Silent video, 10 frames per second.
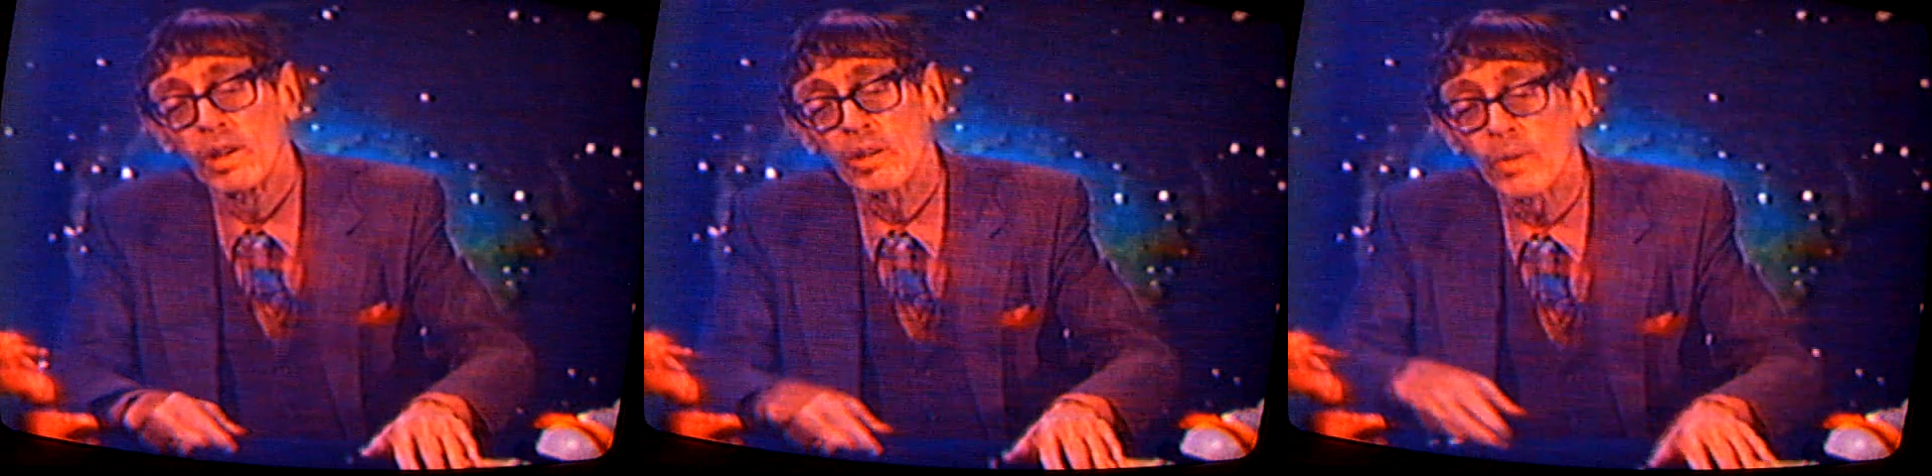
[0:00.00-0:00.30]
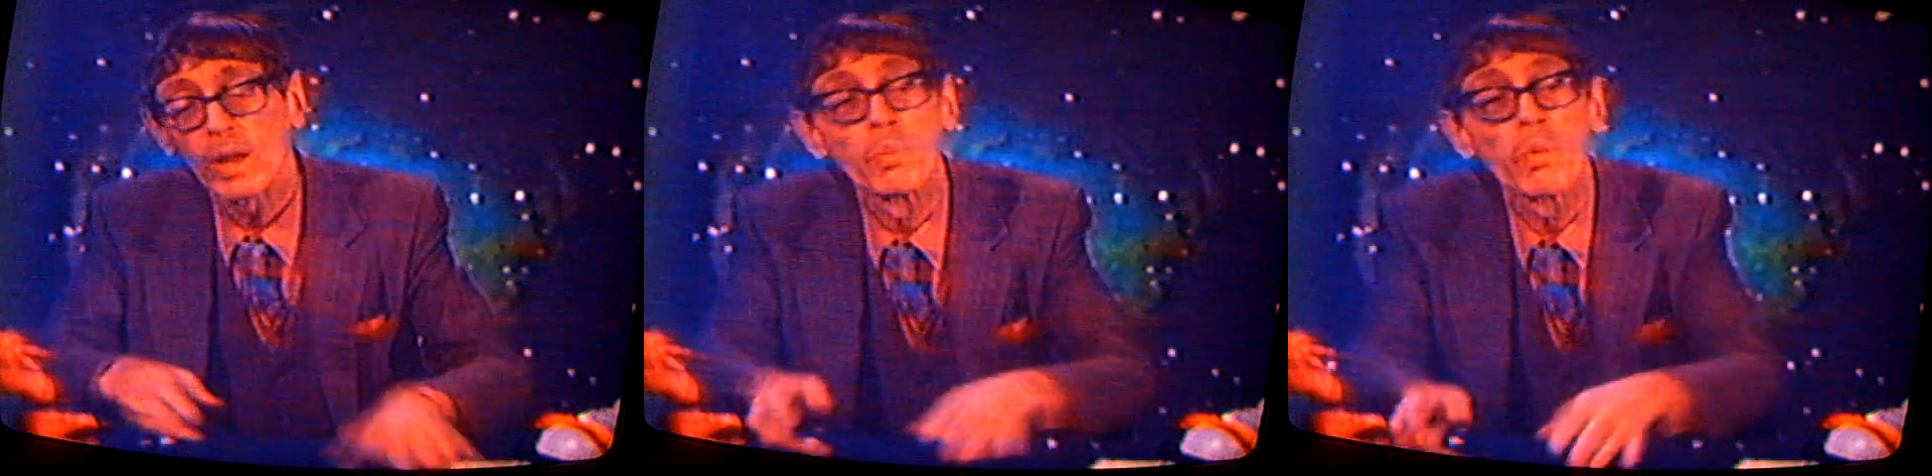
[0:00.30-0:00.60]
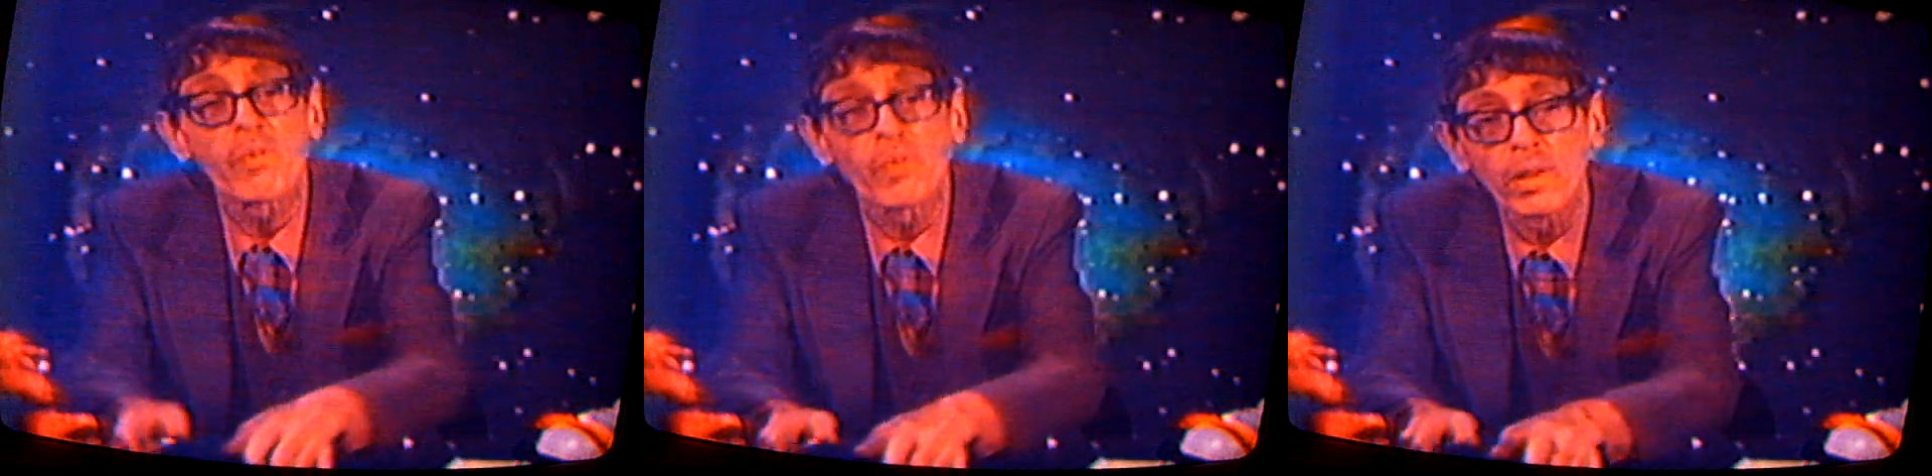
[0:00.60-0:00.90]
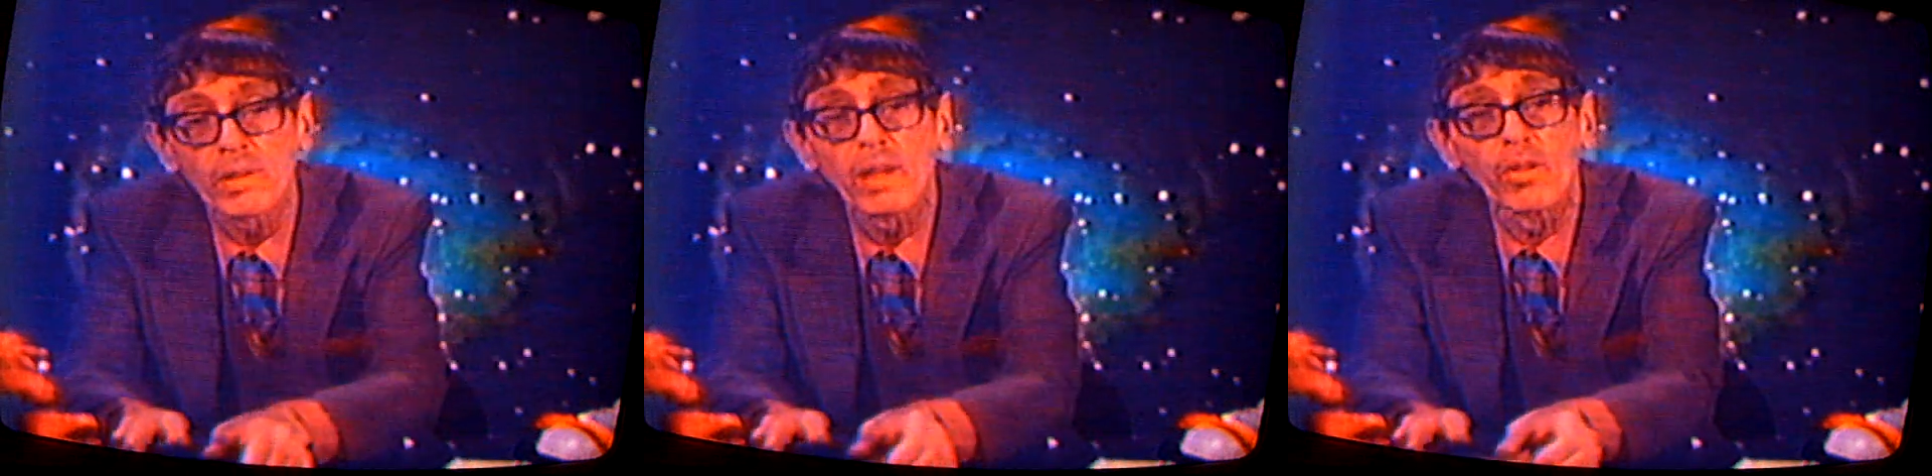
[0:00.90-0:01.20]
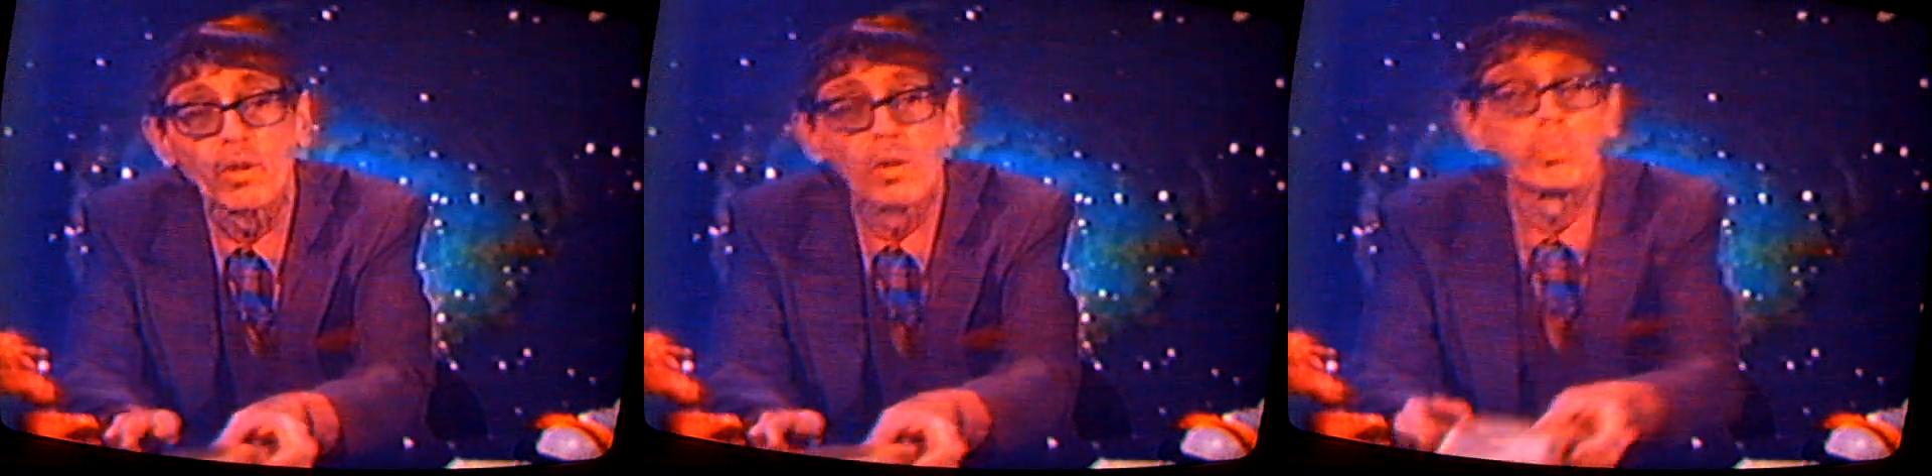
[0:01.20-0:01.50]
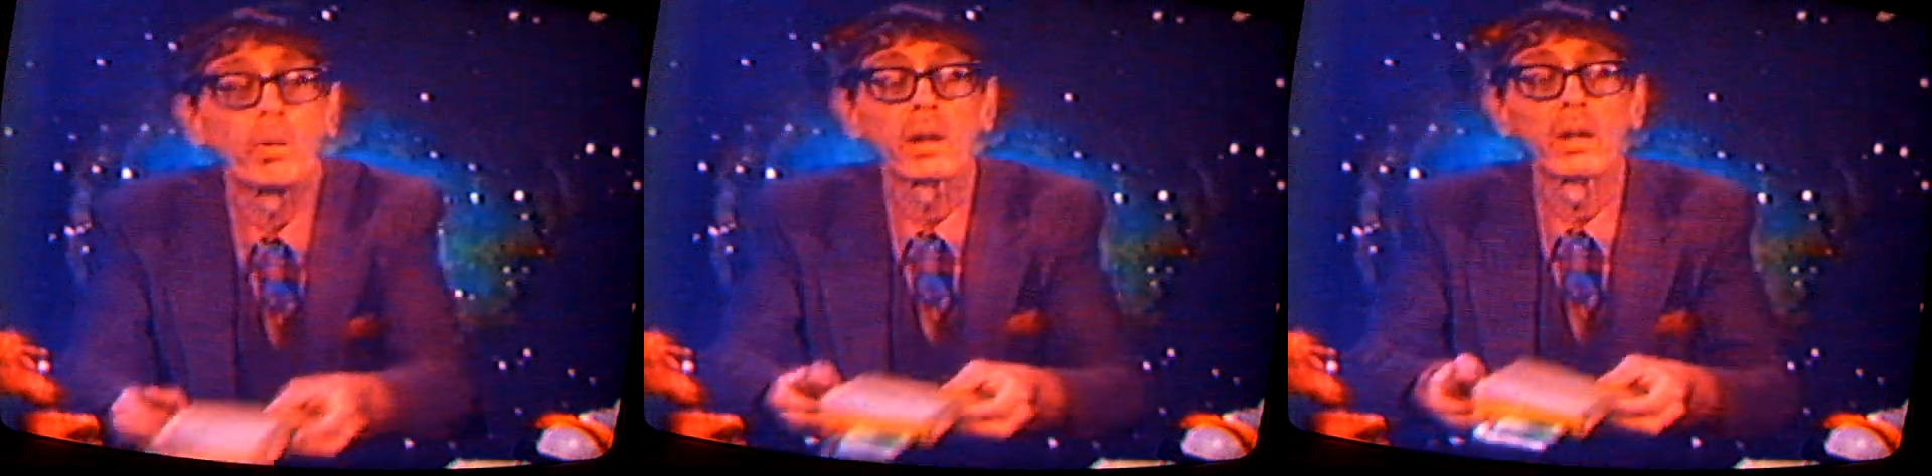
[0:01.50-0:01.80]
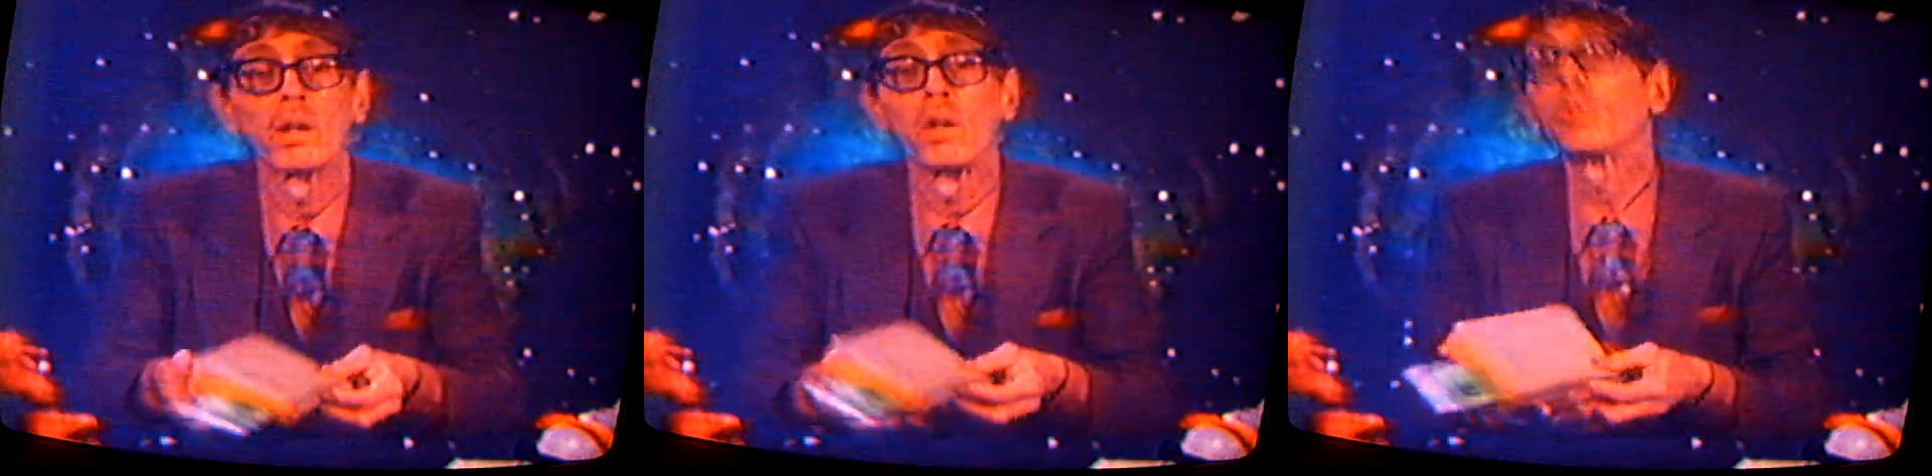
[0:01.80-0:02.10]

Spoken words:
is there any reference in the good book